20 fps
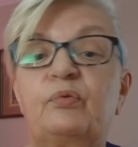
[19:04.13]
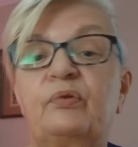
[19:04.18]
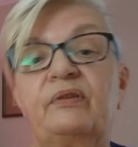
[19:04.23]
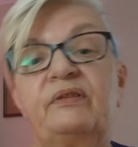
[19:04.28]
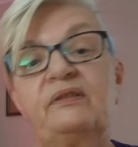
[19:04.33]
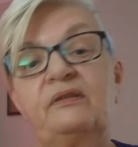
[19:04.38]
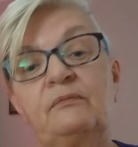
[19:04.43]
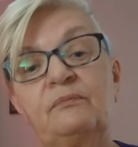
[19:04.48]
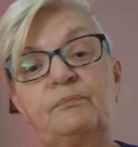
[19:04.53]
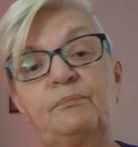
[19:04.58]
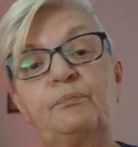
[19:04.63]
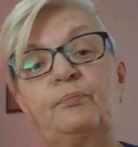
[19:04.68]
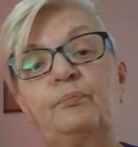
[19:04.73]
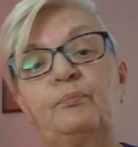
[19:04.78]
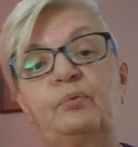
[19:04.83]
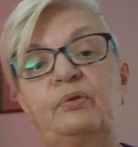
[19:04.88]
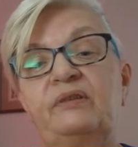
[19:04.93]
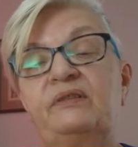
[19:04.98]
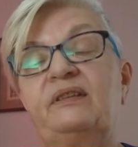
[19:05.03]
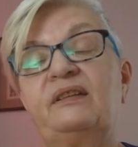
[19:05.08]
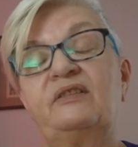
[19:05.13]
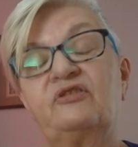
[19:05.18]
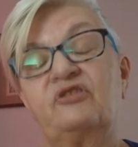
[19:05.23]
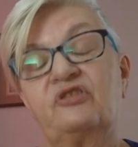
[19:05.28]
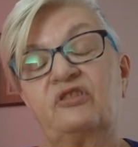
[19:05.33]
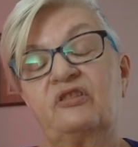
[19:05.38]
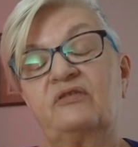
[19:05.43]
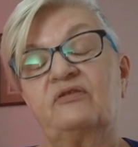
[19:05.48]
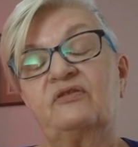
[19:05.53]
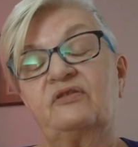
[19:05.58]
pred-
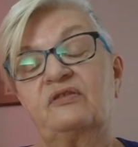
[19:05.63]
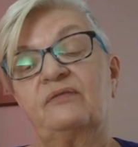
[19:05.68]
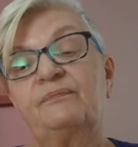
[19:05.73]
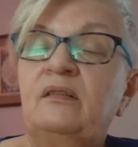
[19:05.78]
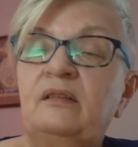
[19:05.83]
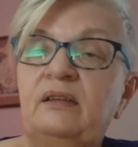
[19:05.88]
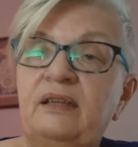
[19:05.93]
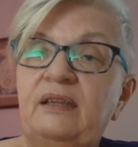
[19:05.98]
predictions.